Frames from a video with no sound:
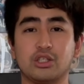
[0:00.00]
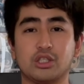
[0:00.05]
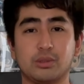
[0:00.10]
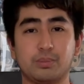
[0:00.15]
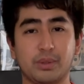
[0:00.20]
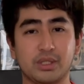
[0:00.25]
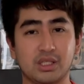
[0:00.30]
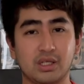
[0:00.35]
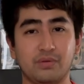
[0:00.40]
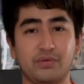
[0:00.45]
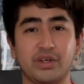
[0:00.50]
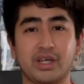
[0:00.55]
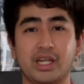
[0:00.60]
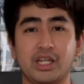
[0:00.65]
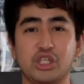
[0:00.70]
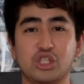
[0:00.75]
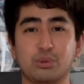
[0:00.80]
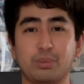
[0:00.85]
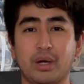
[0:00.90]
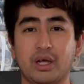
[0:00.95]

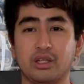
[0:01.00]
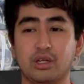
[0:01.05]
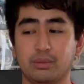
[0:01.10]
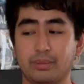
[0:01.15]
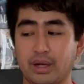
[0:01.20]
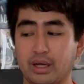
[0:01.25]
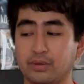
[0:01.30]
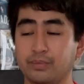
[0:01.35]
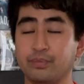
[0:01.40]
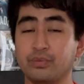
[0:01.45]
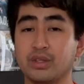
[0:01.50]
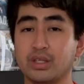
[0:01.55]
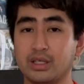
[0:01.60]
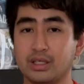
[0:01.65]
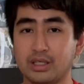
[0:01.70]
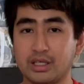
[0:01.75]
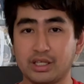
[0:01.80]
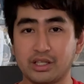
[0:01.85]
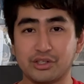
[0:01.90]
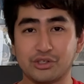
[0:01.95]
specifically Spider-Man,
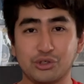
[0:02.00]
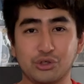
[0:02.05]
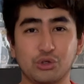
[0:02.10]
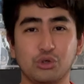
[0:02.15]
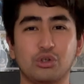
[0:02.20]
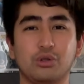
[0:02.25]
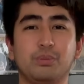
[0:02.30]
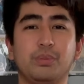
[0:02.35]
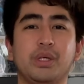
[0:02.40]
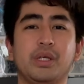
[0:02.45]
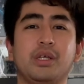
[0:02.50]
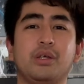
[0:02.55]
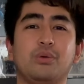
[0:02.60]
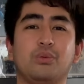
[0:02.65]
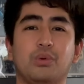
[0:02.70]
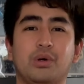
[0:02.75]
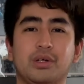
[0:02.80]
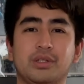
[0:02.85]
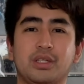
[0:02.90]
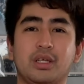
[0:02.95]
it should
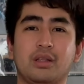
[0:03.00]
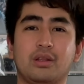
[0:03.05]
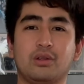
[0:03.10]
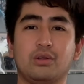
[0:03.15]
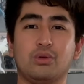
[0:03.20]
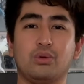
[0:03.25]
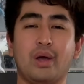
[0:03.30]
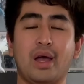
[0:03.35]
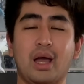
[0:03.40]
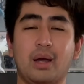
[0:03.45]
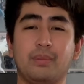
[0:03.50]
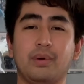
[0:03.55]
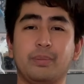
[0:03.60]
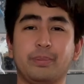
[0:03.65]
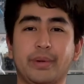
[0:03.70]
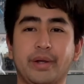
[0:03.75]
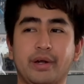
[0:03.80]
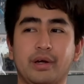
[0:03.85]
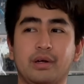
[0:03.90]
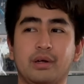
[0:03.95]
be worth it to have a
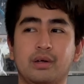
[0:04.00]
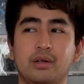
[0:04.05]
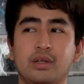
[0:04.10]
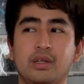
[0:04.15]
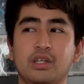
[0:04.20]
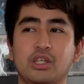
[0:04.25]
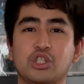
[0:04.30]
pair.